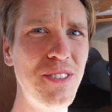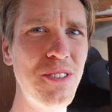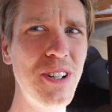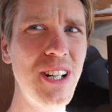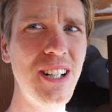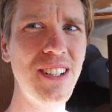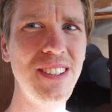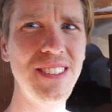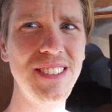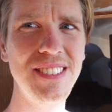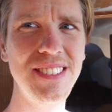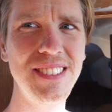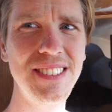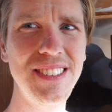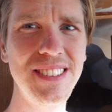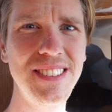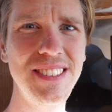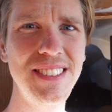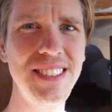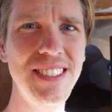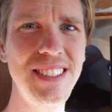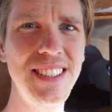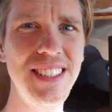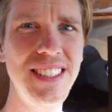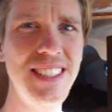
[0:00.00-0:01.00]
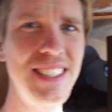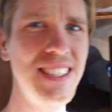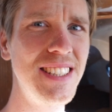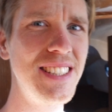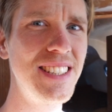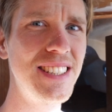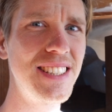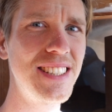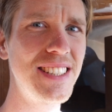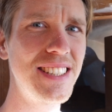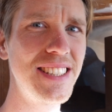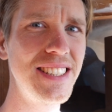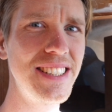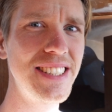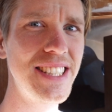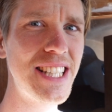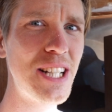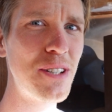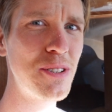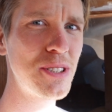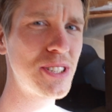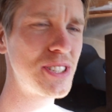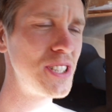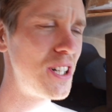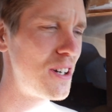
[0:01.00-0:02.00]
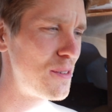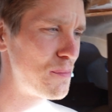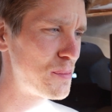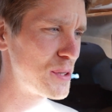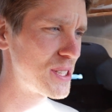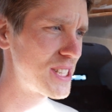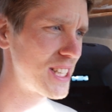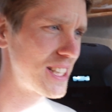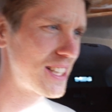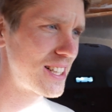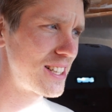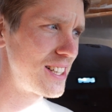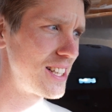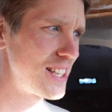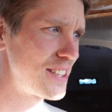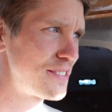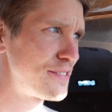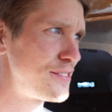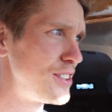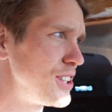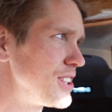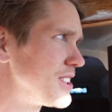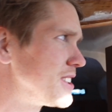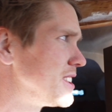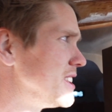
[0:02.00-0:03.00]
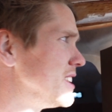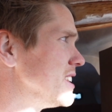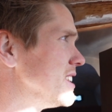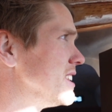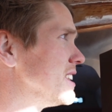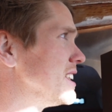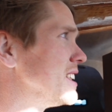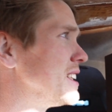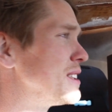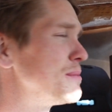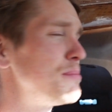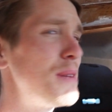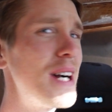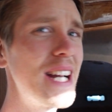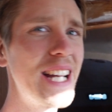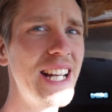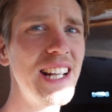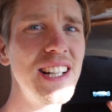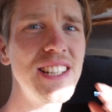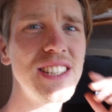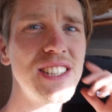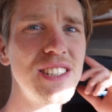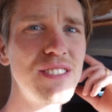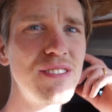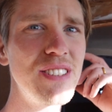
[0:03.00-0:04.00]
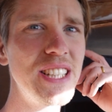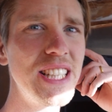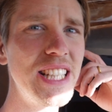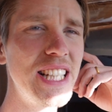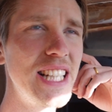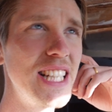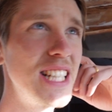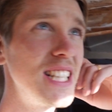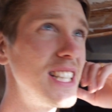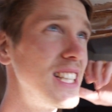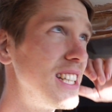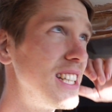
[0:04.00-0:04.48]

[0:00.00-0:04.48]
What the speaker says: Well, that was not particularly fun. My ears are ringing.